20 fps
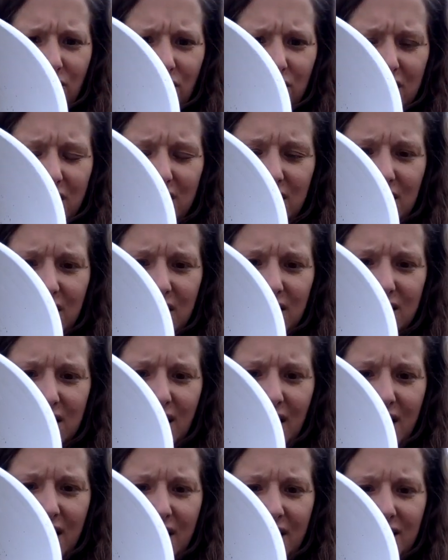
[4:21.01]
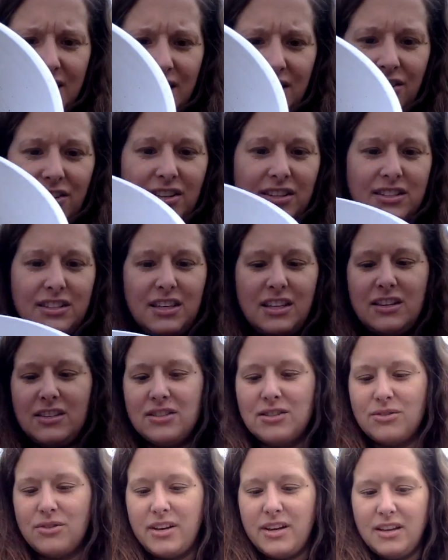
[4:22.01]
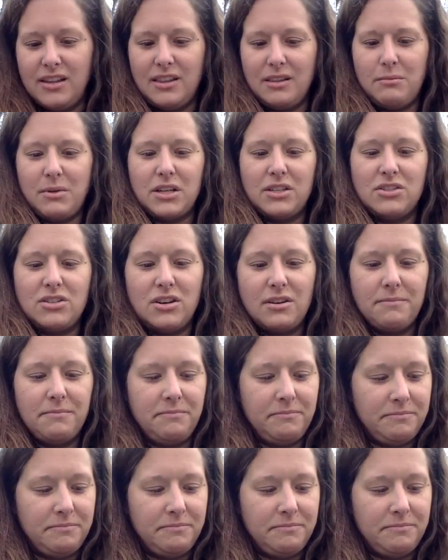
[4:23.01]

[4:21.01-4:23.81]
can see the sand and you can see the soil in the mixture.